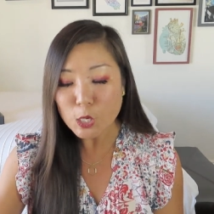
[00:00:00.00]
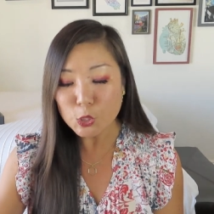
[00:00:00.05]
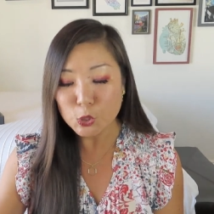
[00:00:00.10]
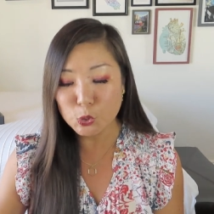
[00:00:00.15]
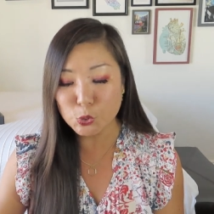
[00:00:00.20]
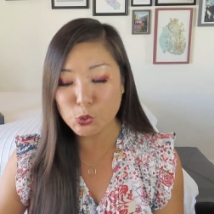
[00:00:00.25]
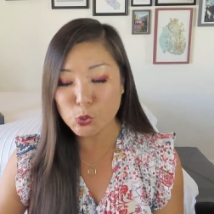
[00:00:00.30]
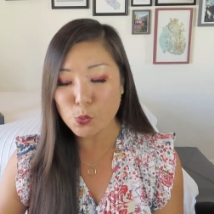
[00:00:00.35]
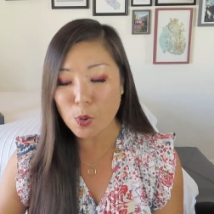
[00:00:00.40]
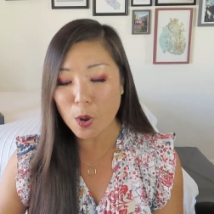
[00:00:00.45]

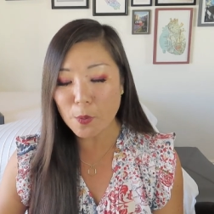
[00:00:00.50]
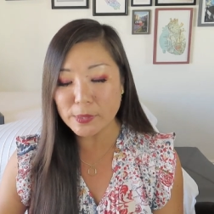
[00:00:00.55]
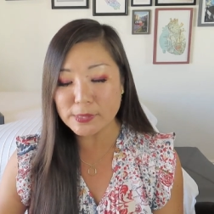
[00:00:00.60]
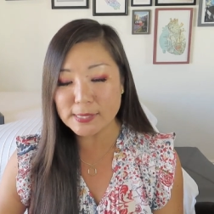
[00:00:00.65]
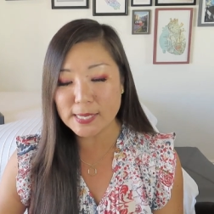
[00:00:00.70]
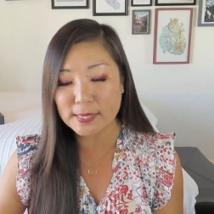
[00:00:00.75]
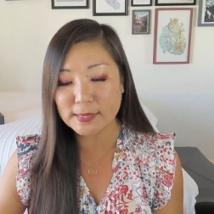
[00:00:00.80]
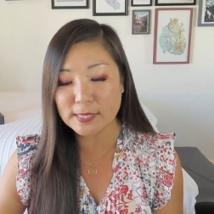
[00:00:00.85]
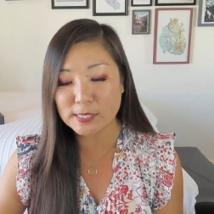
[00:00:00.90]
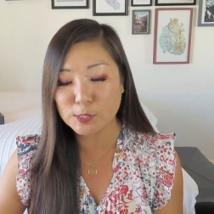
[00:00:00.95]
you do
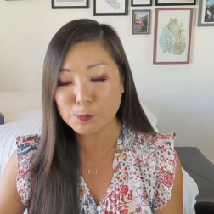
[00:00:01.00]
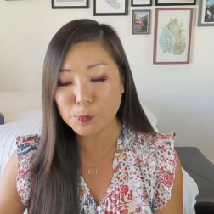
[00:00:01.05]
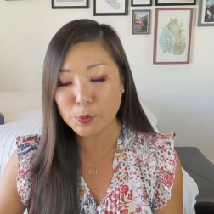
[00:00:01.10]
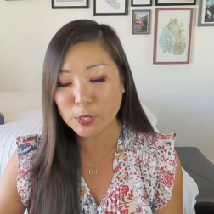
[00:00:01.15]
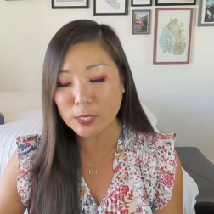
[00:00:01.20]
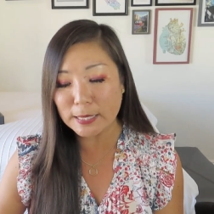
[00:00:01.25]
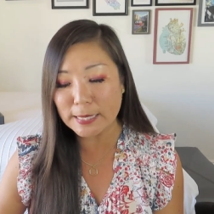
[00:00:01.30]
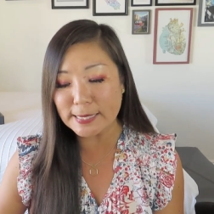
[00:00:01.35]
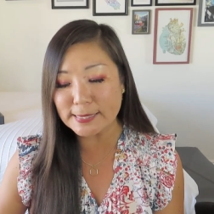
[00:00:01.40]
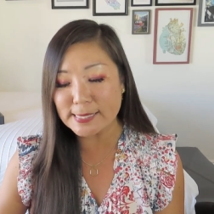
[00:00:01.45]
always get this
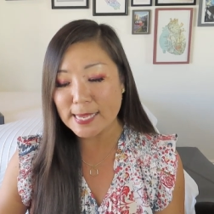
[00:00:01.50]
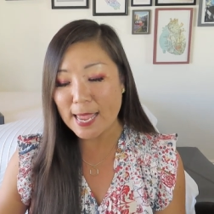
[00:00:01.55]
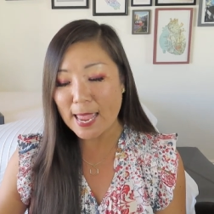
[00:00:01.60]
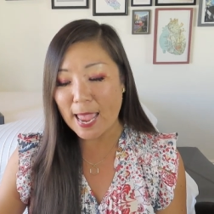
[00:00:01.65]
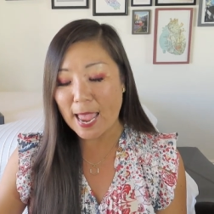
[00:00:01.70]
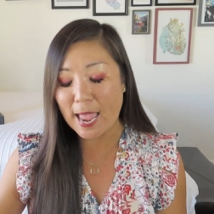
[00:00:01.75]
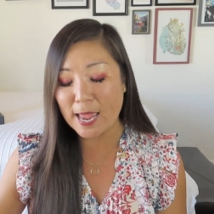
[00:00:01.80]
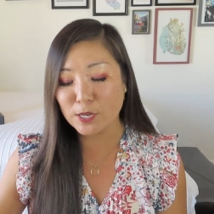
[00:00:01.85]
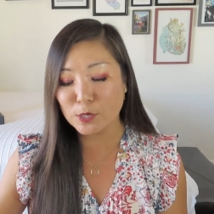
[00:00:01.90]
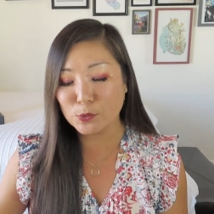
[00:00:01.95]
booklet
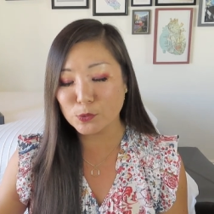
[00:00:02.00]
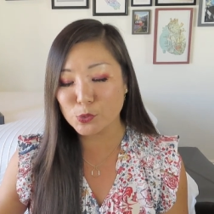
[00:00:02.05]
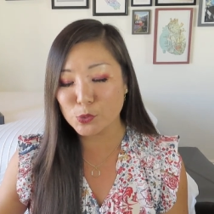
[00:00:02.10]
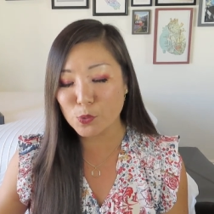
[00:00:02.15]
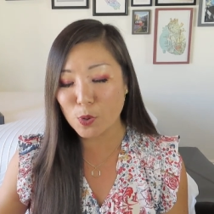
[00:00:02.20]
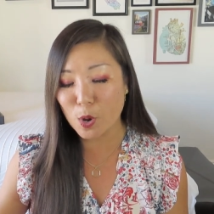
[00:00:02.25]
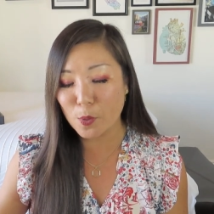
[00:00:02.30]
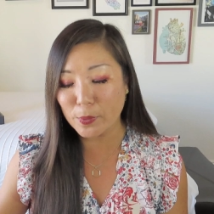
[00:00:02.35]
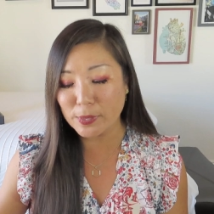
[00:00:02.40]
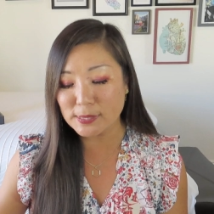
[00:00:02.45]
and you
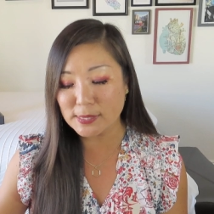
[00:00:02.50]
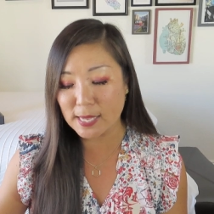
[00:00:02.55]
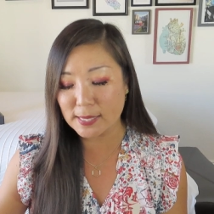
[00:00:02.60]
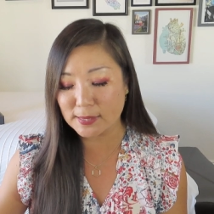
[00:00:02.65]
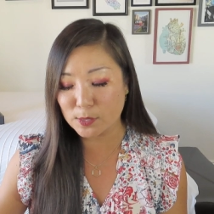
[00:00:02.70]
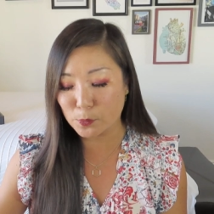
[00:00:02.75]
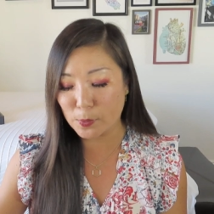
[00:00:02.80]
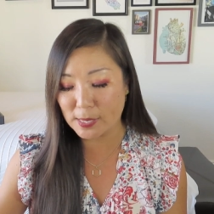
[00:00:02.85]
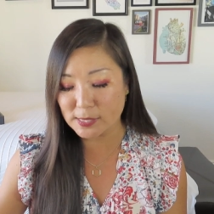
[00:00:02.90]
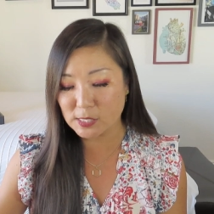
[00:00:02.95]
do always
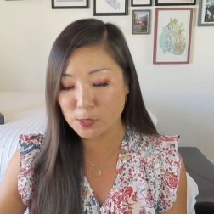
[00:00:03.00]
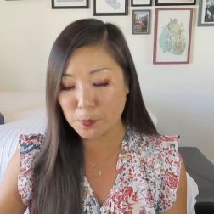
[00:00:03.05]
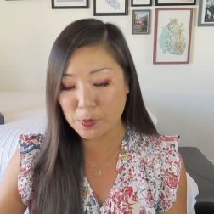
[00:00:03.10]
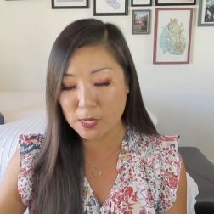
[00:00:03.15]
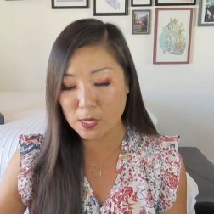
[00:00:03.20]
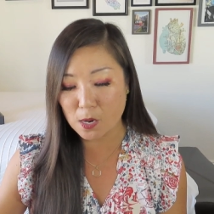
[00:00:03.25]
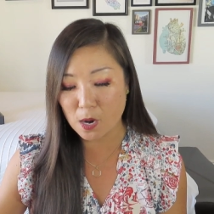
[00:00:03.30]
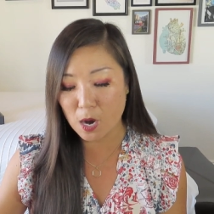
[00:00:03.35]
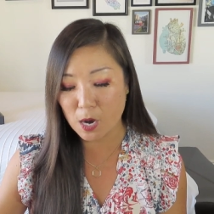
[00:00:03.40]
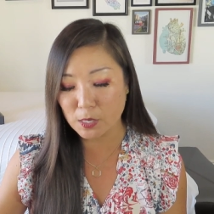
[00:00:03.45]
get the
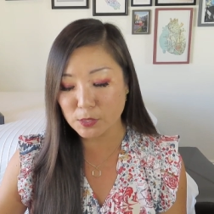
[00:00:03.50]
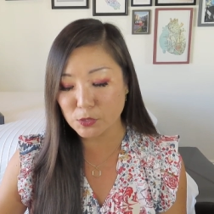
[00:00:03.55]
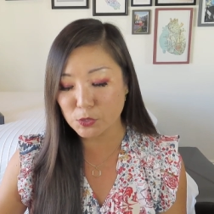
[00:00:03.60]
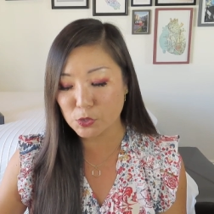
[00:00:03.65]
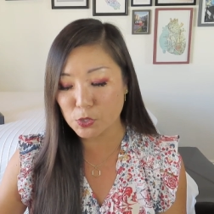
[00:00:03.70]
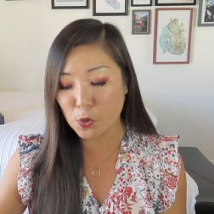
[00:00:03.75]
recipe cards.